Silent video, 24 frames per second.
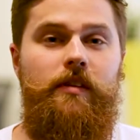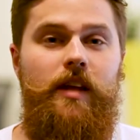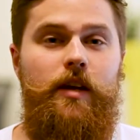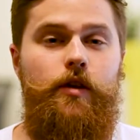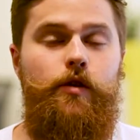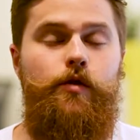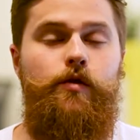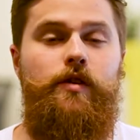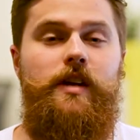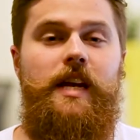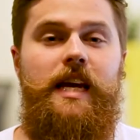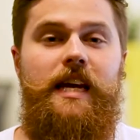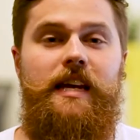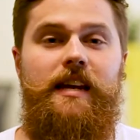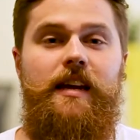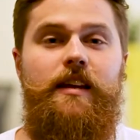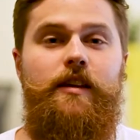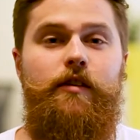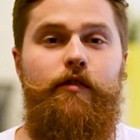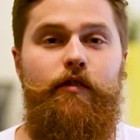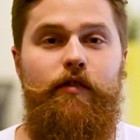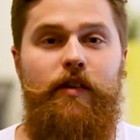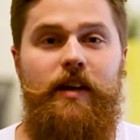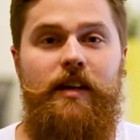that you need at
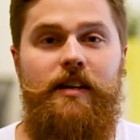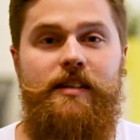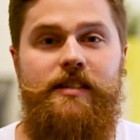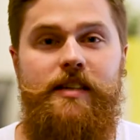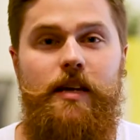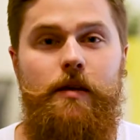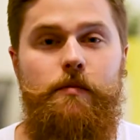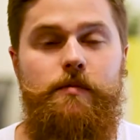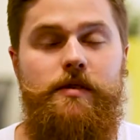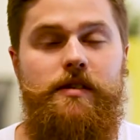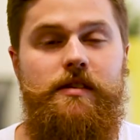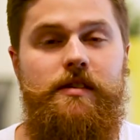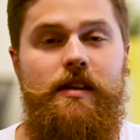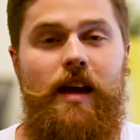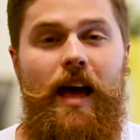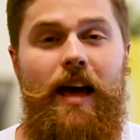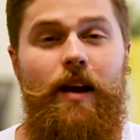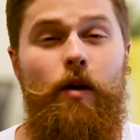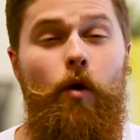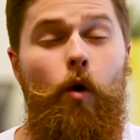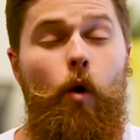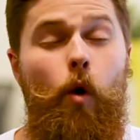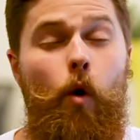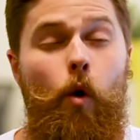your fingertips
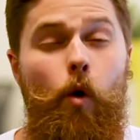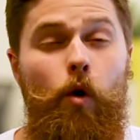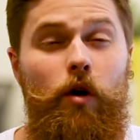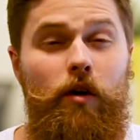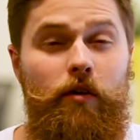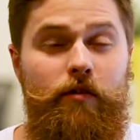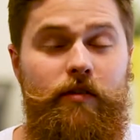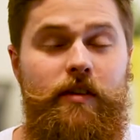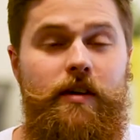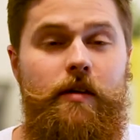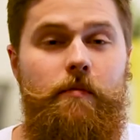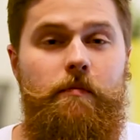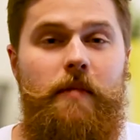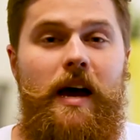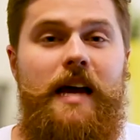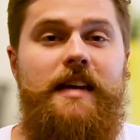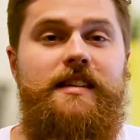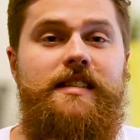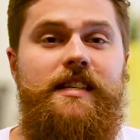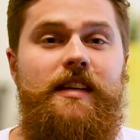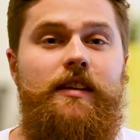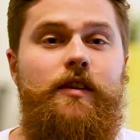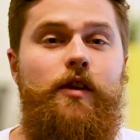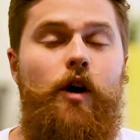and all of the
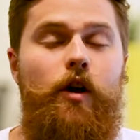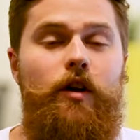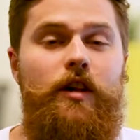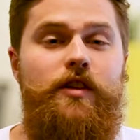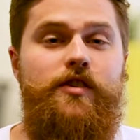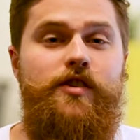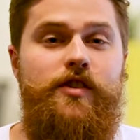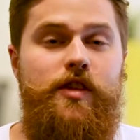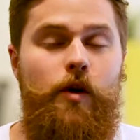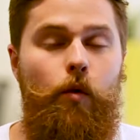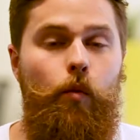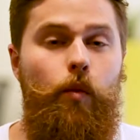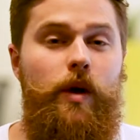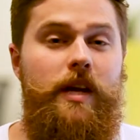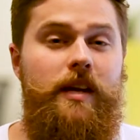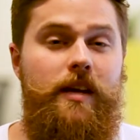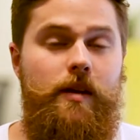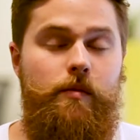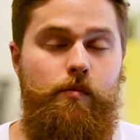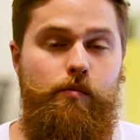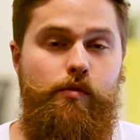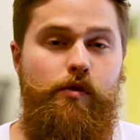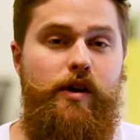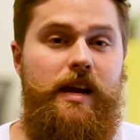amazing knowledge that we
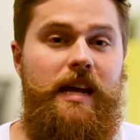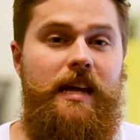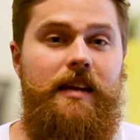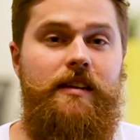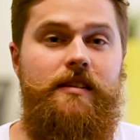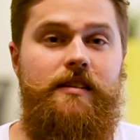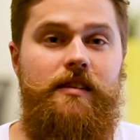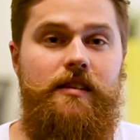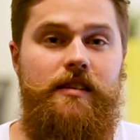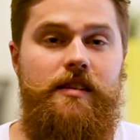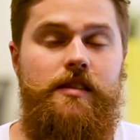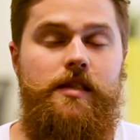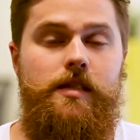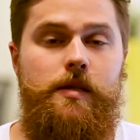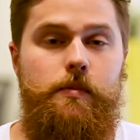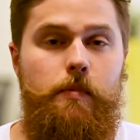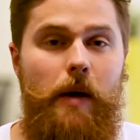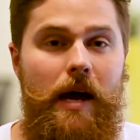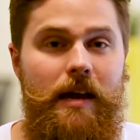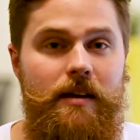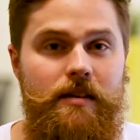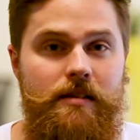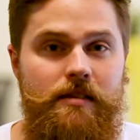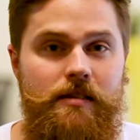can bring into this
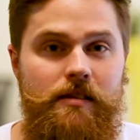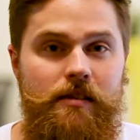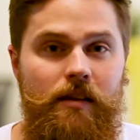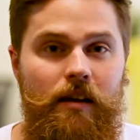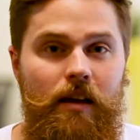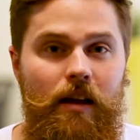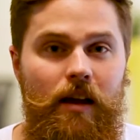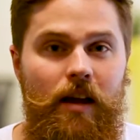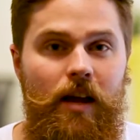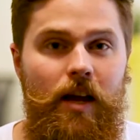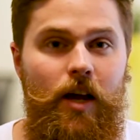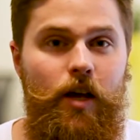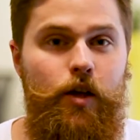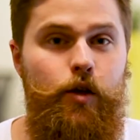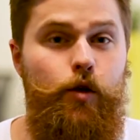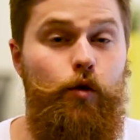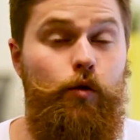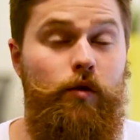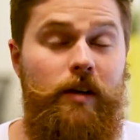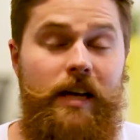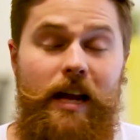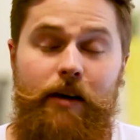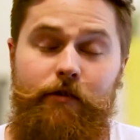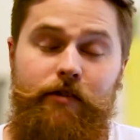space,
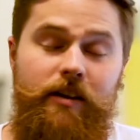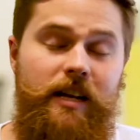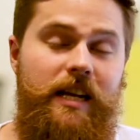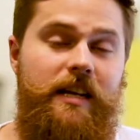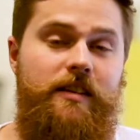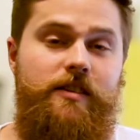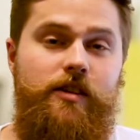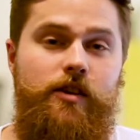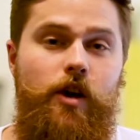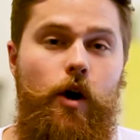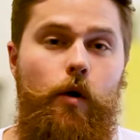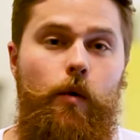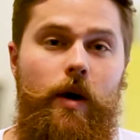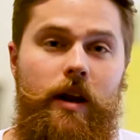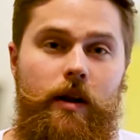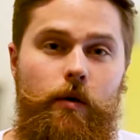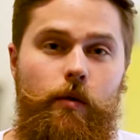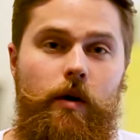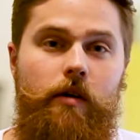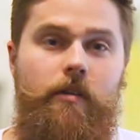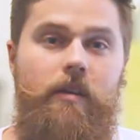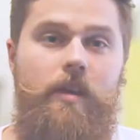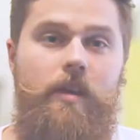you'll never need to go anywhere